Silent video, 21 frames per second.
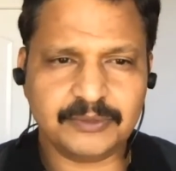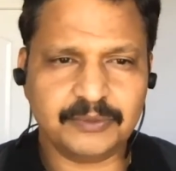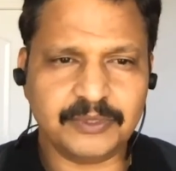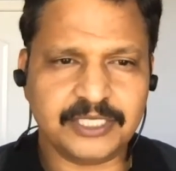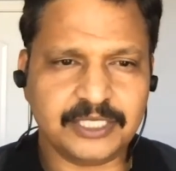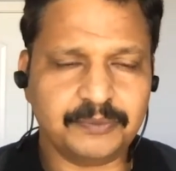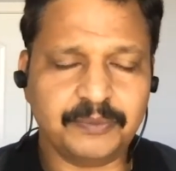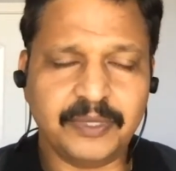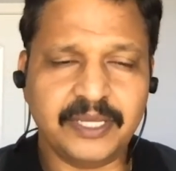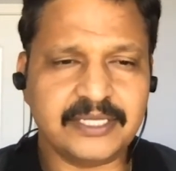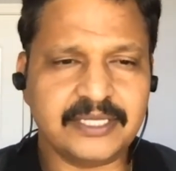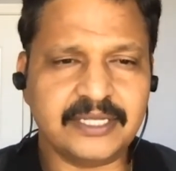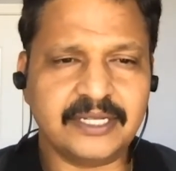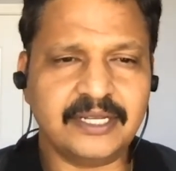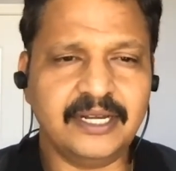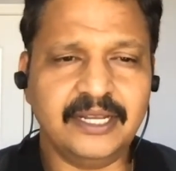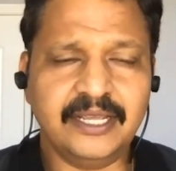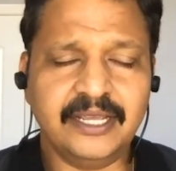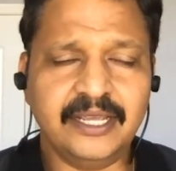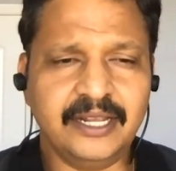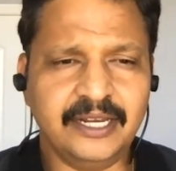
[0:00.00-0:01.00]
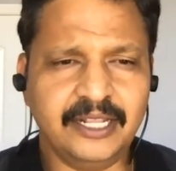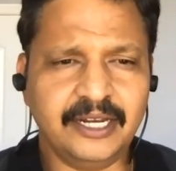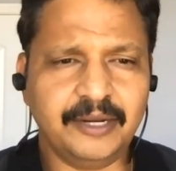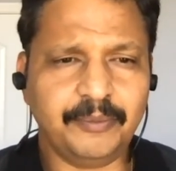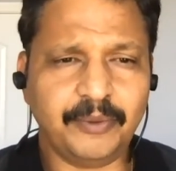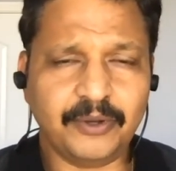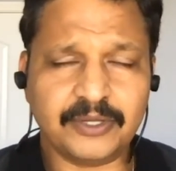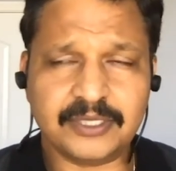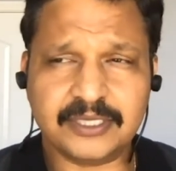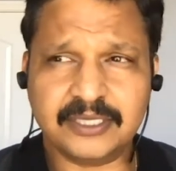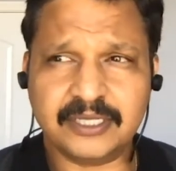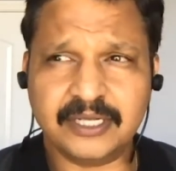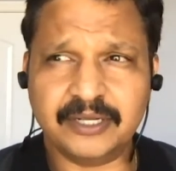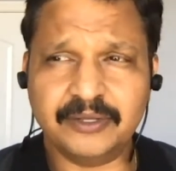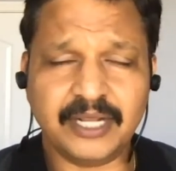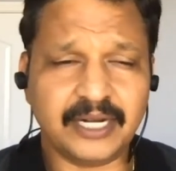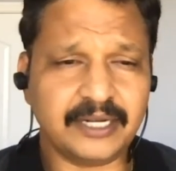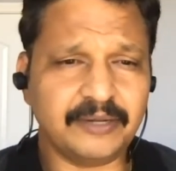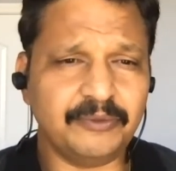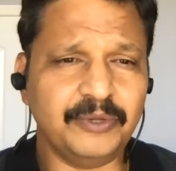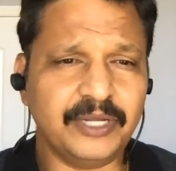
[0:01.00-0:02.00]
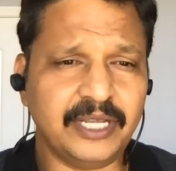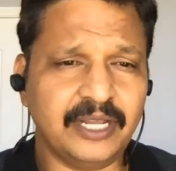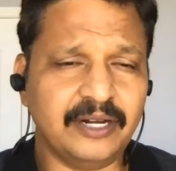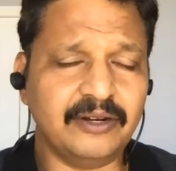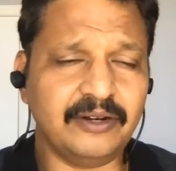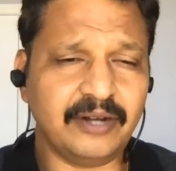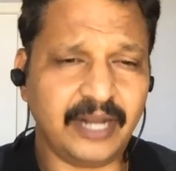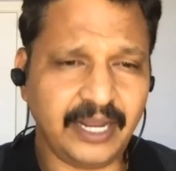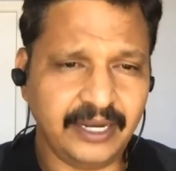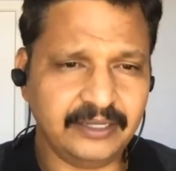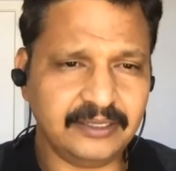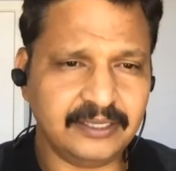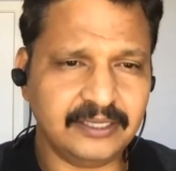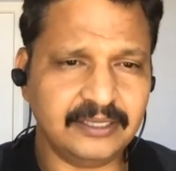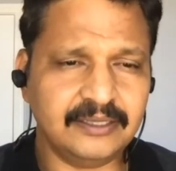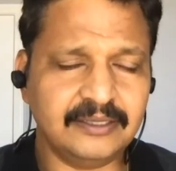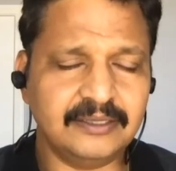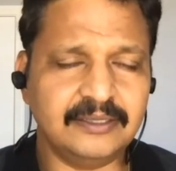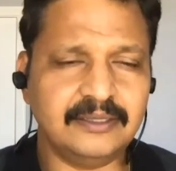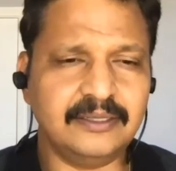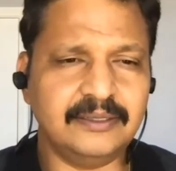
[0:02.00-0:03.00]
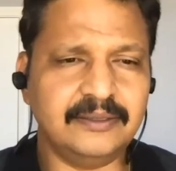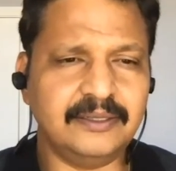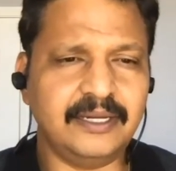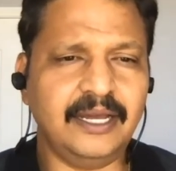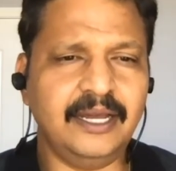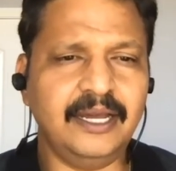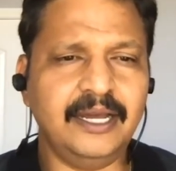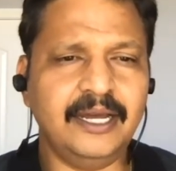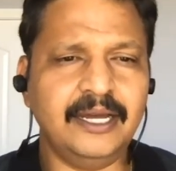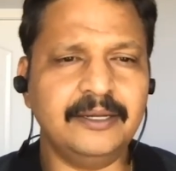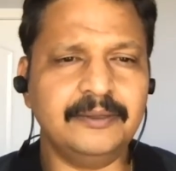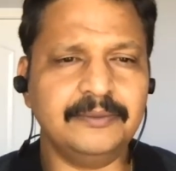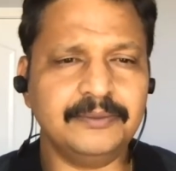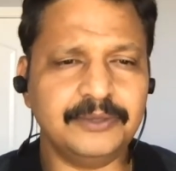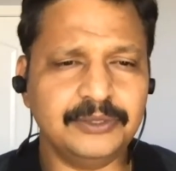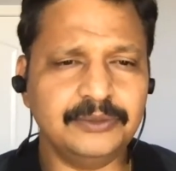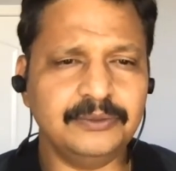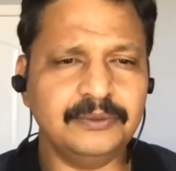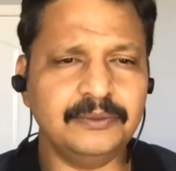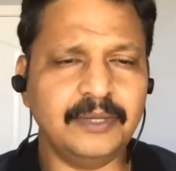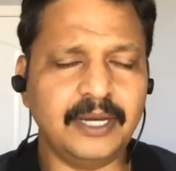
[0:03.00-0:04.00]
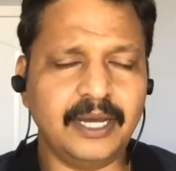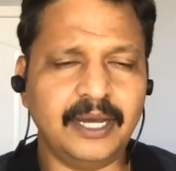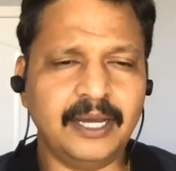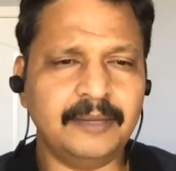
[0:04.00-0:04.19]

which is basically any repository that we can write to.